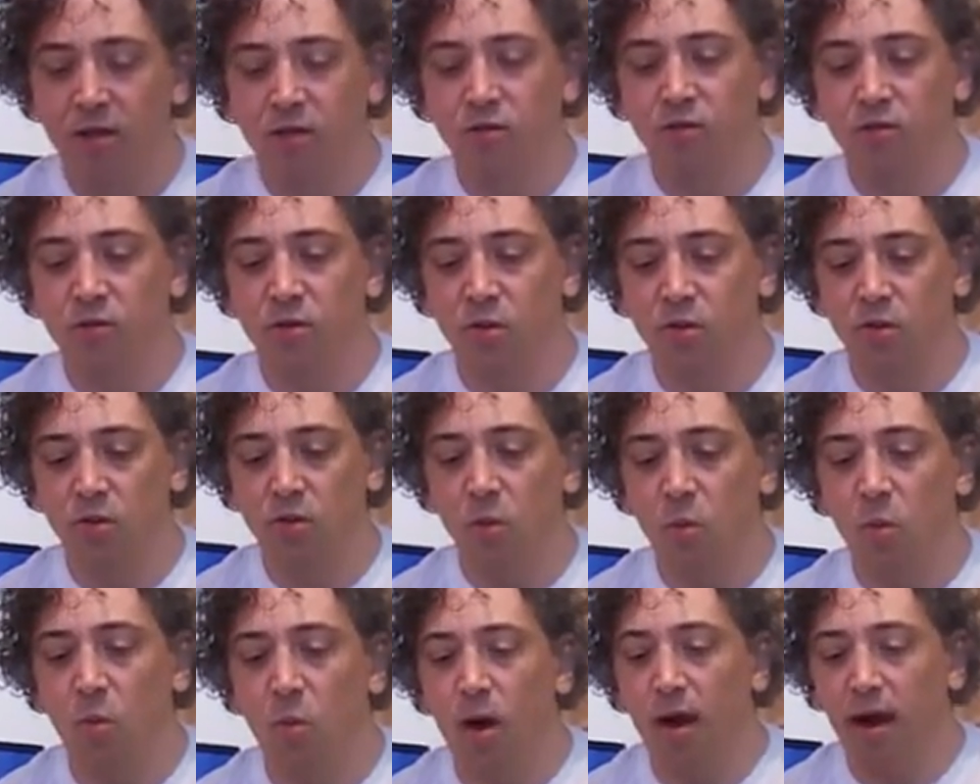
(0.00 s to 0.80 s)
so
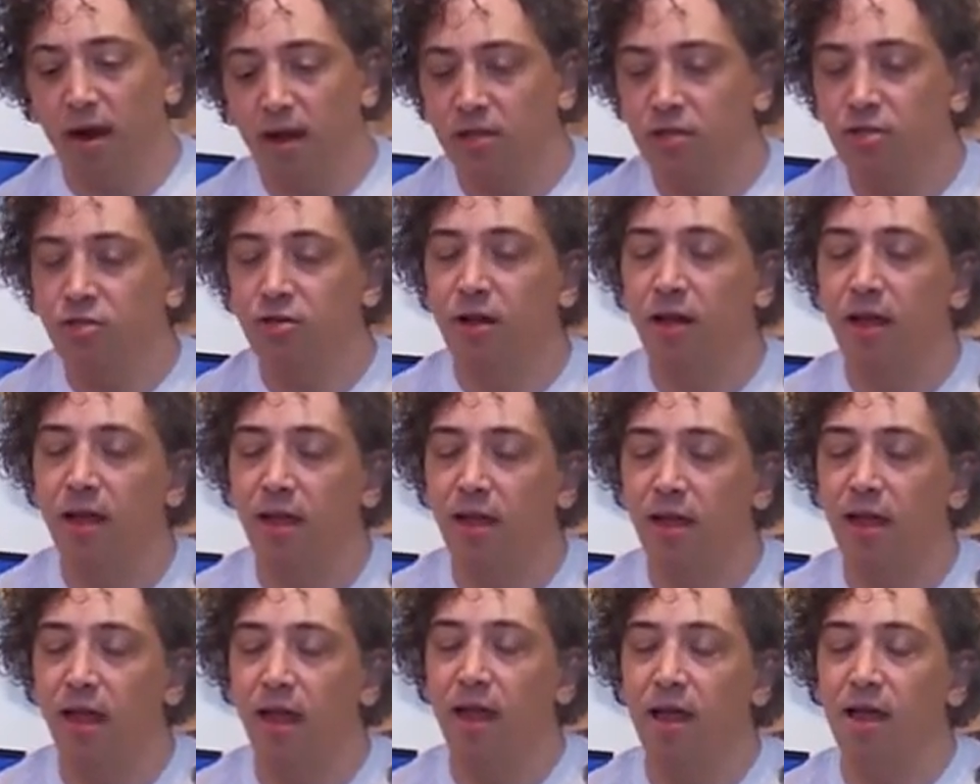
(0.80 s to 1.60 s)
you want to
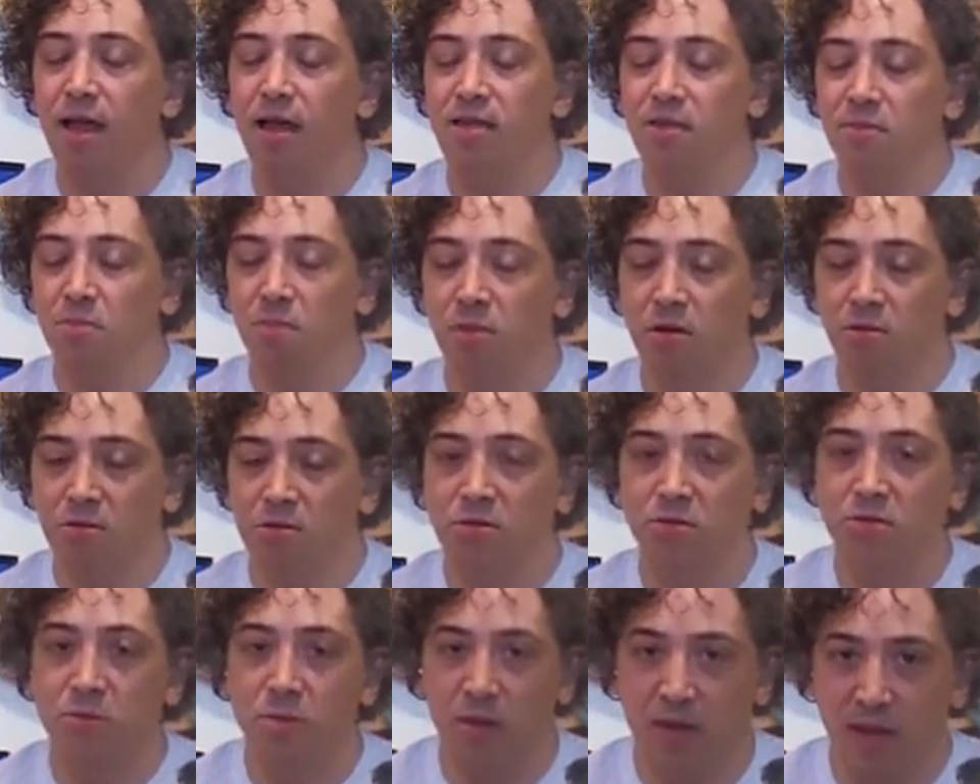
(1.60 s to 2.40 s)
try as much
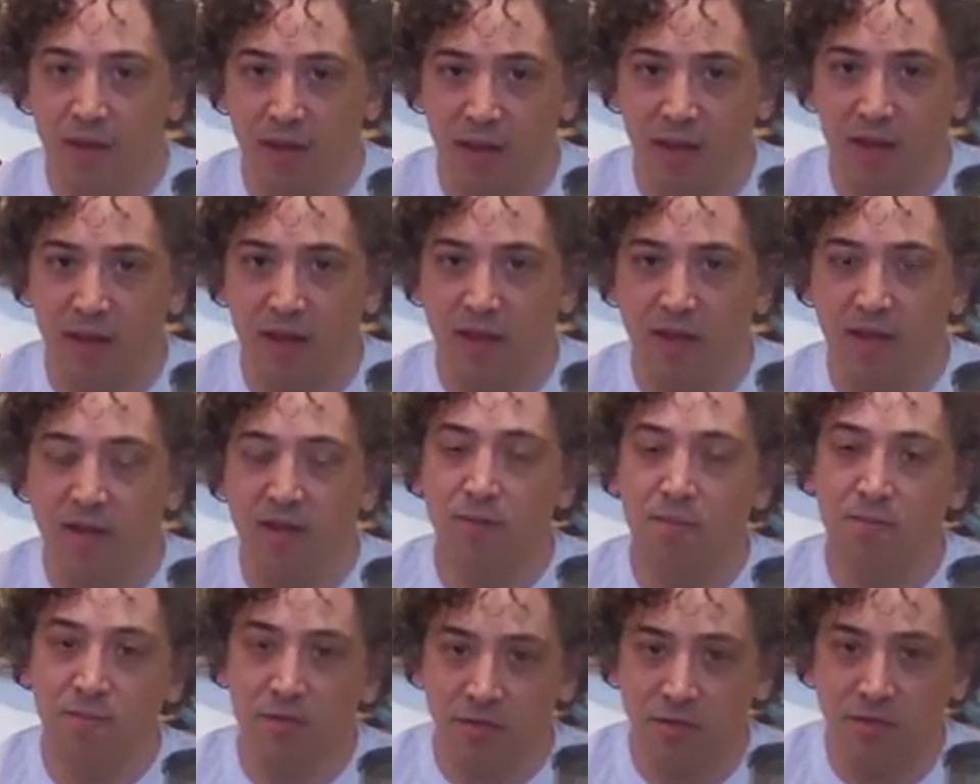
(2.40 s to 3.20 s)
as you can
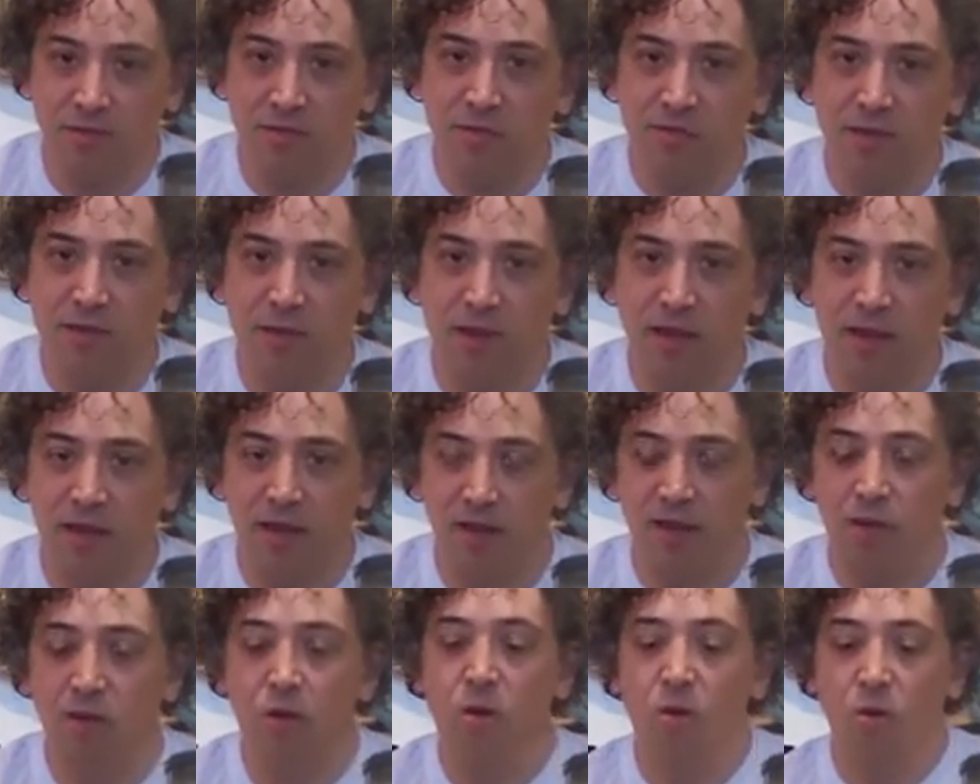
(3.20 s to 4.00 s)
to purchase that,